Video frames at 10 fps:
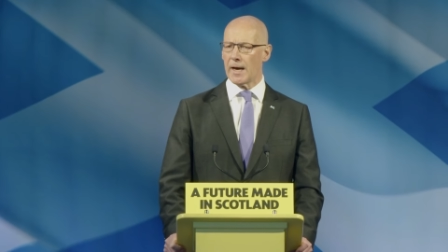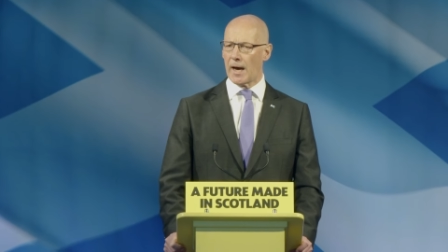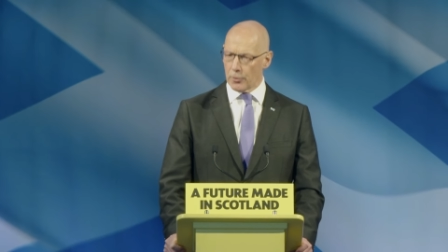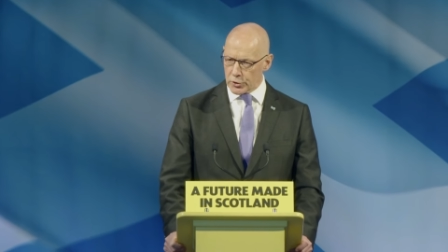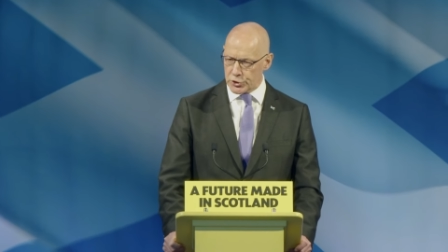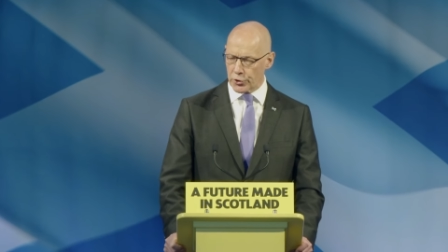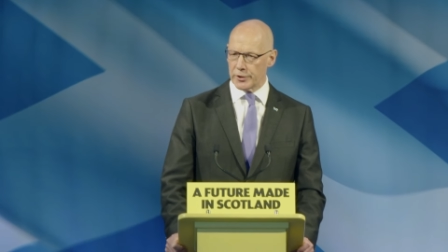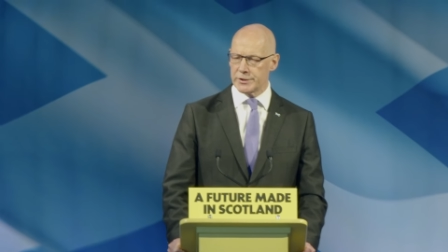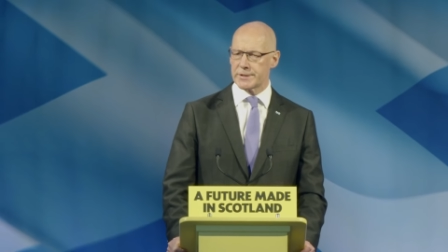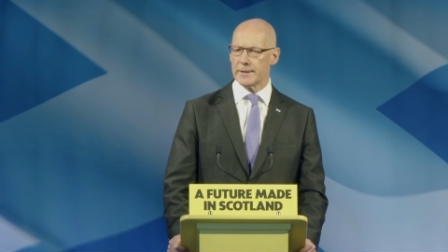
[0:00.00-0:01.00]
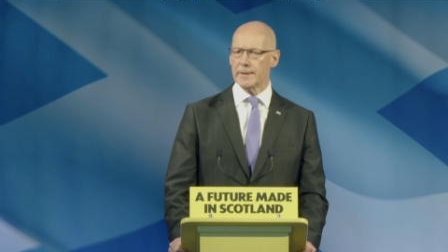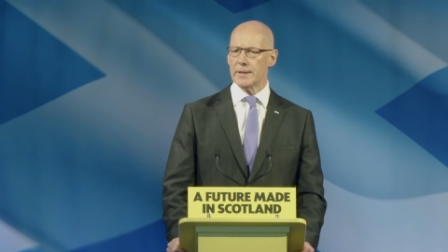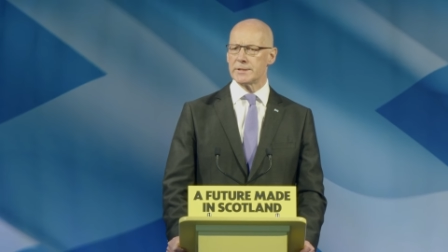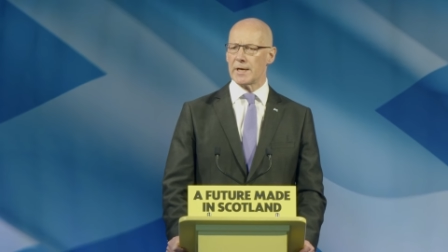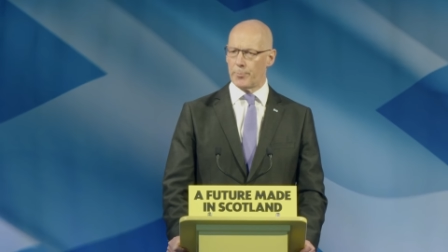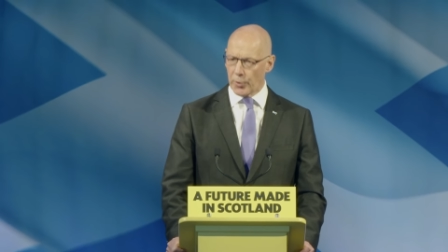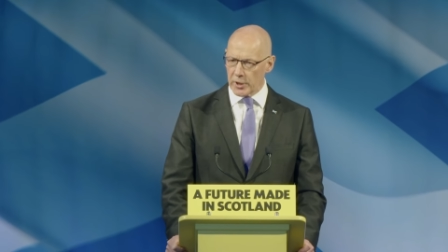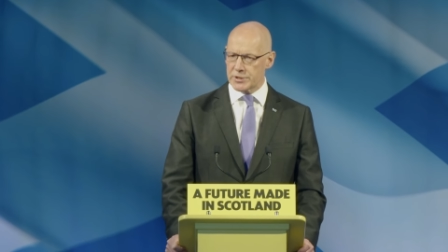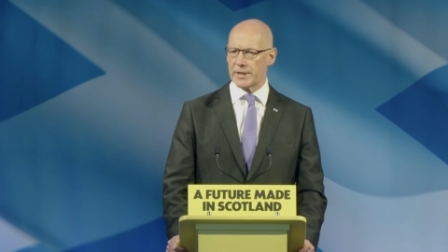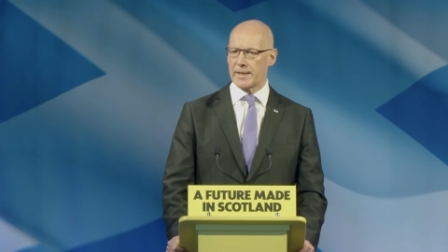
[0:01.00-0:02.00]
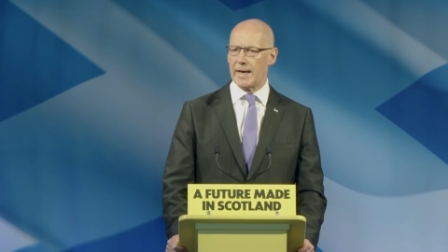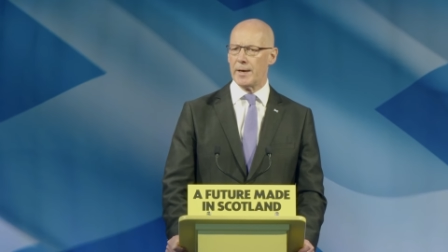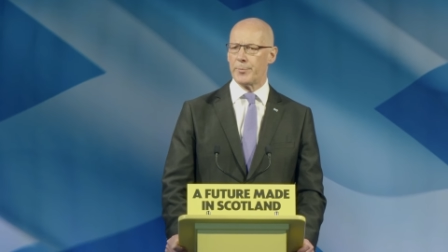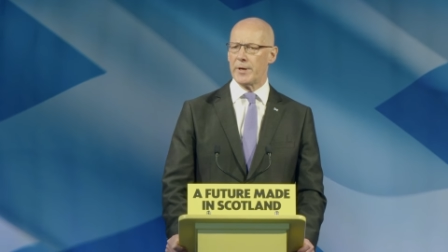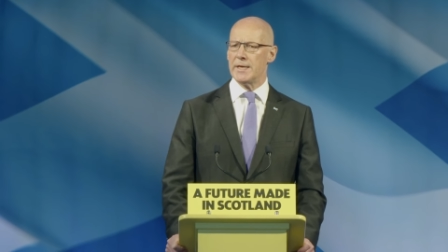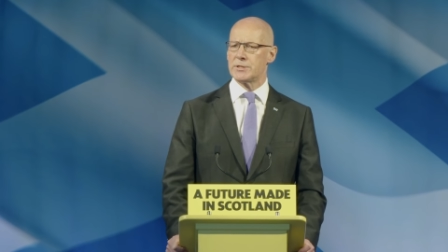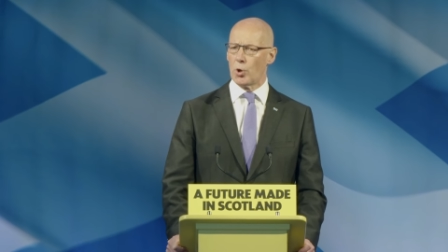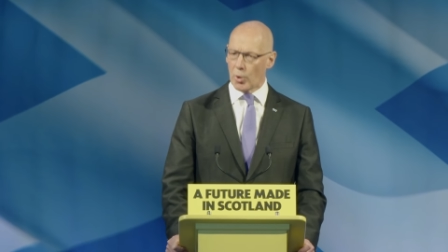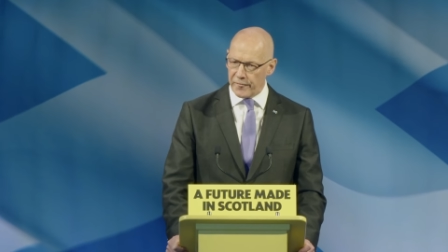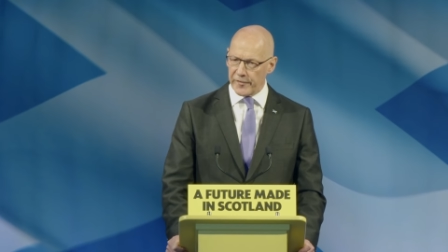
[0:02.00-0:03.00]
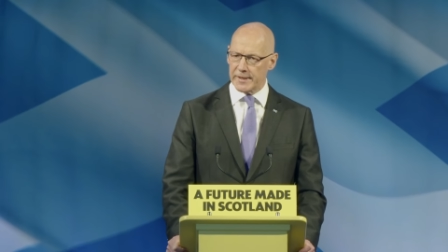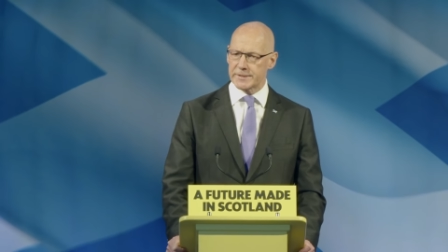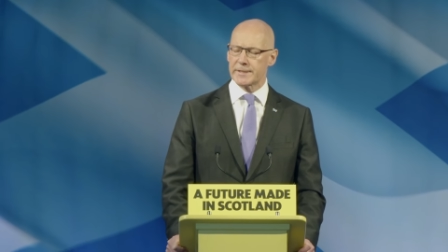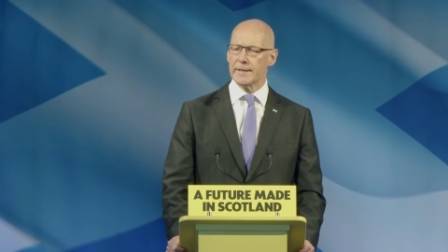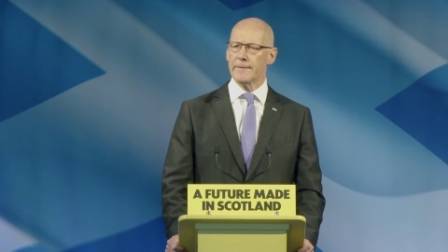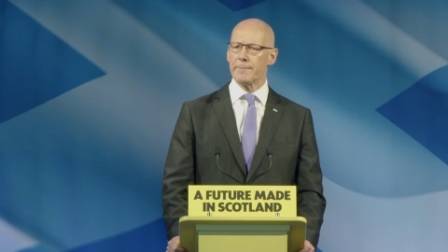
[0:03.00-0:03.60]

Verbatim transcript: Our choice to abolish the cap is obvious,